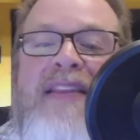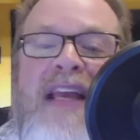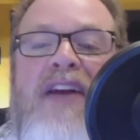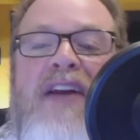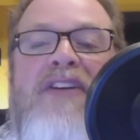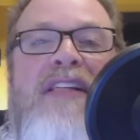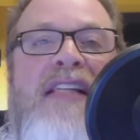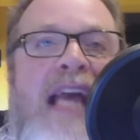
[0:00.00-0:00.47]

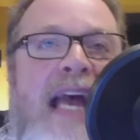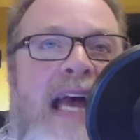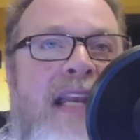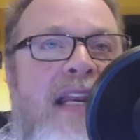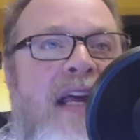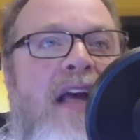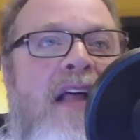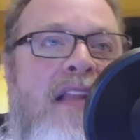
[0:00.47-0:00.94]
side, they are
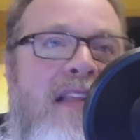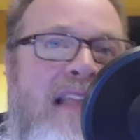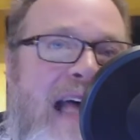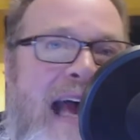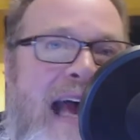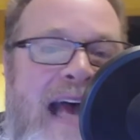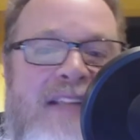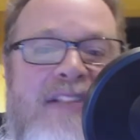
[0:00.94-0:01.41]
dead
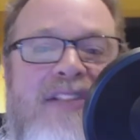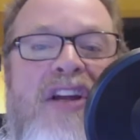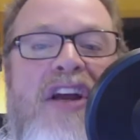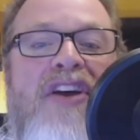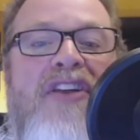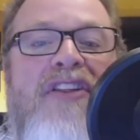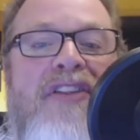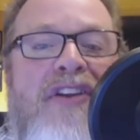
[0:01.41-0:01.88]

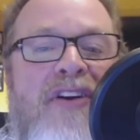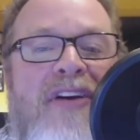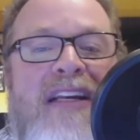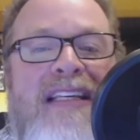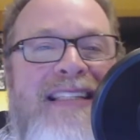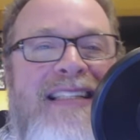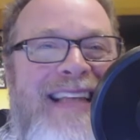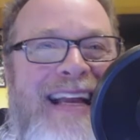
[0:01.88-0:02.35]
last,
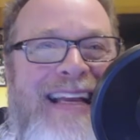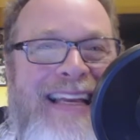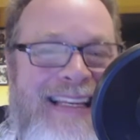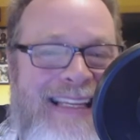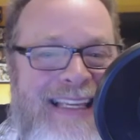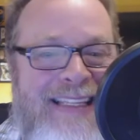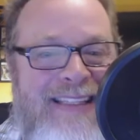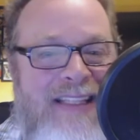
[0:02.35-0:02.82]

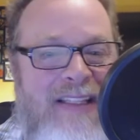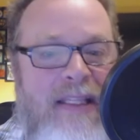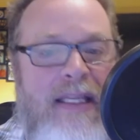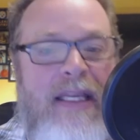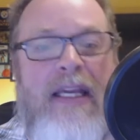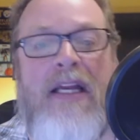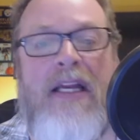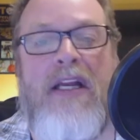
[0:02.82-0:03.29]
32nd in
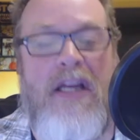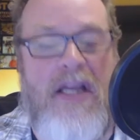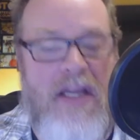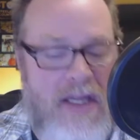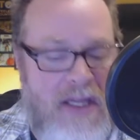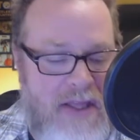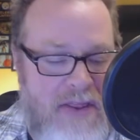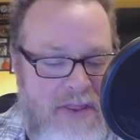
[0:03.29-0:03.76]
the league.
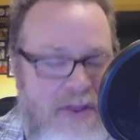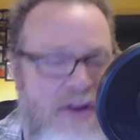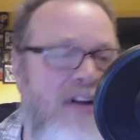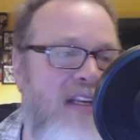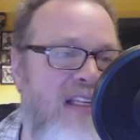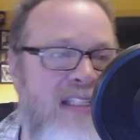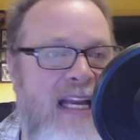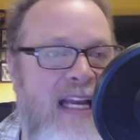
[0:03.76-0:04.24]

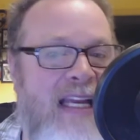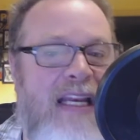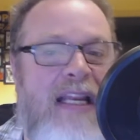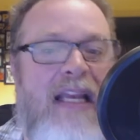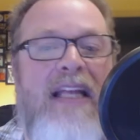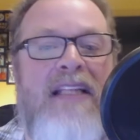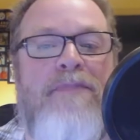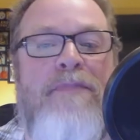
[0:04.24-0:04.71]

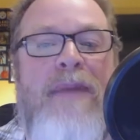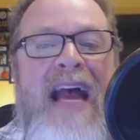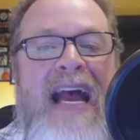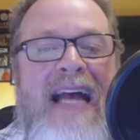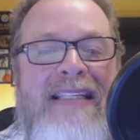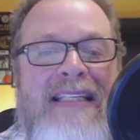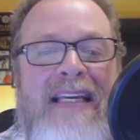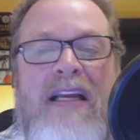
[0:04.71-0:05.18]
32nd against
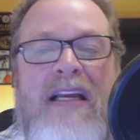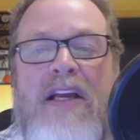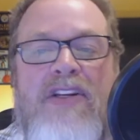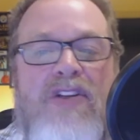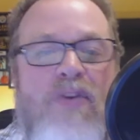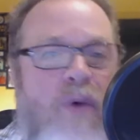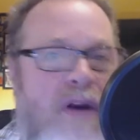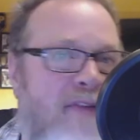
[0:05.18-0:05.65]

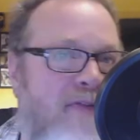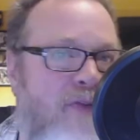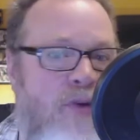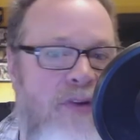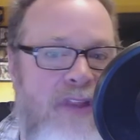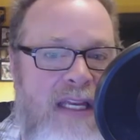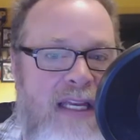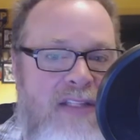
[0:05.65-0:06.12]
passing,
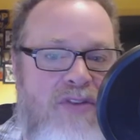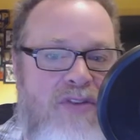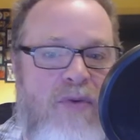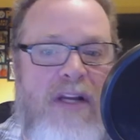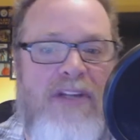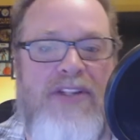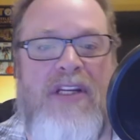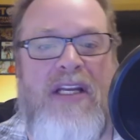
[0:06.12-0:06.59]
24th
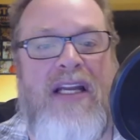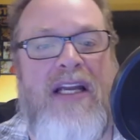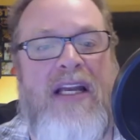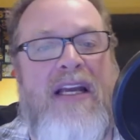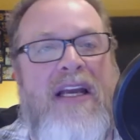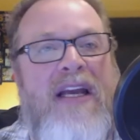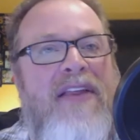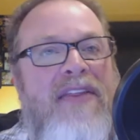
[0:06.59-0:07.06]
against
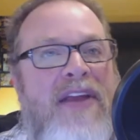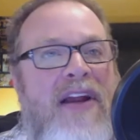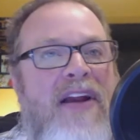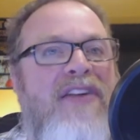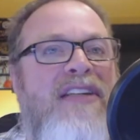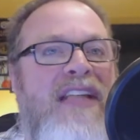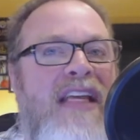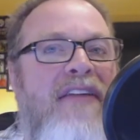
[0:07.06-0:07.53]
rushing.
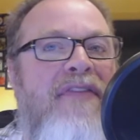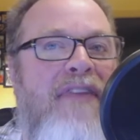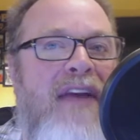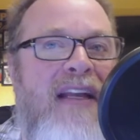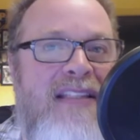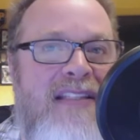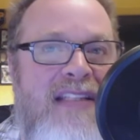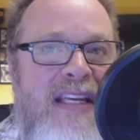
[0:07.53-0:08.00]
Their
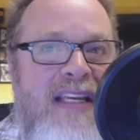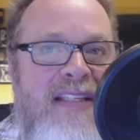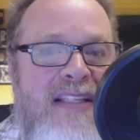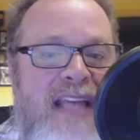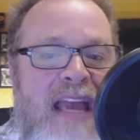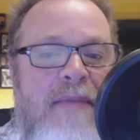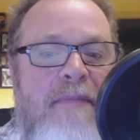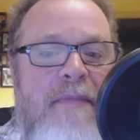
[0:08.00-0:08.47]
defense
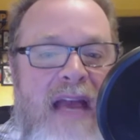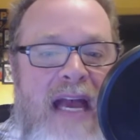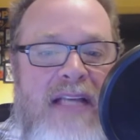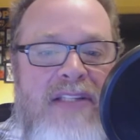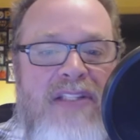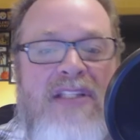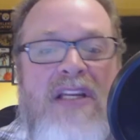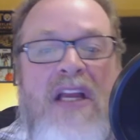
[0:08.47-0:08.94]
is a
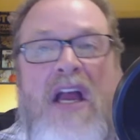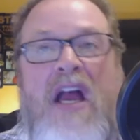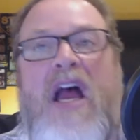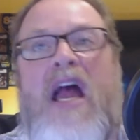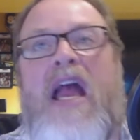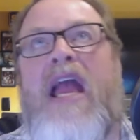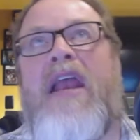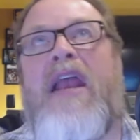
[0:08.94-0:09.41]
mess.
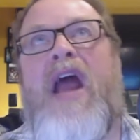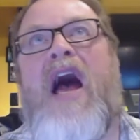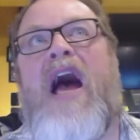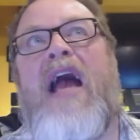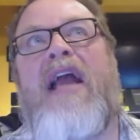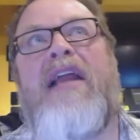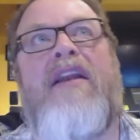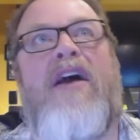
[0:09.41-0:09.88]

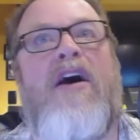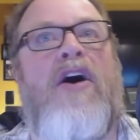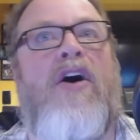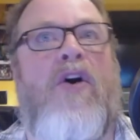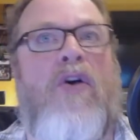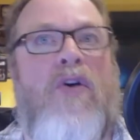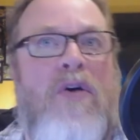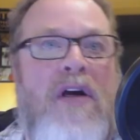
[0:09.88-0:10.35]
And I
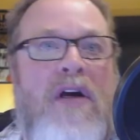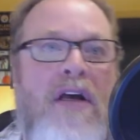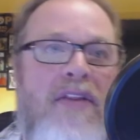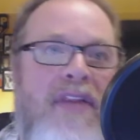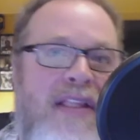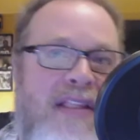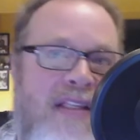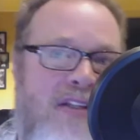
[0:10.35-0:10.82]
know
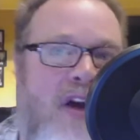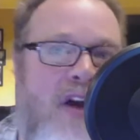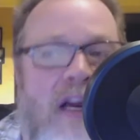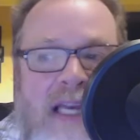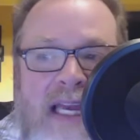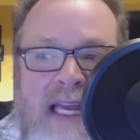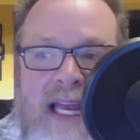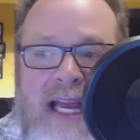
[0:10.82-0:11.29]
that the
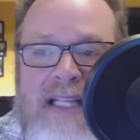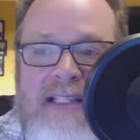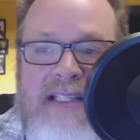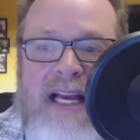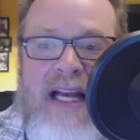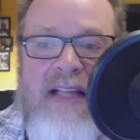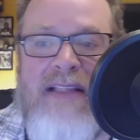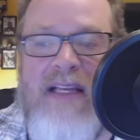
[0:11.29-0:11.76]
talking
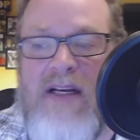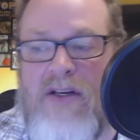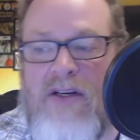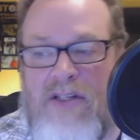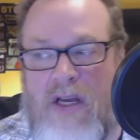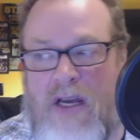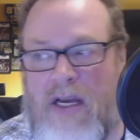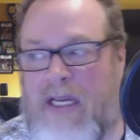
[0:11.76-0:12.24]
heads out
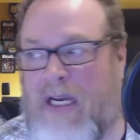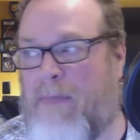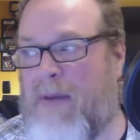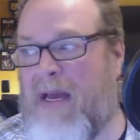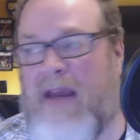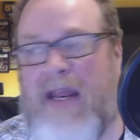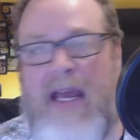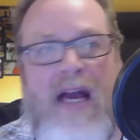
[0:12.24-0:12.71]
there are
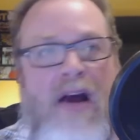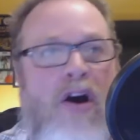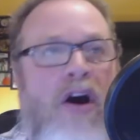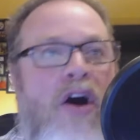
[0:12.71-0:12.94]
talking about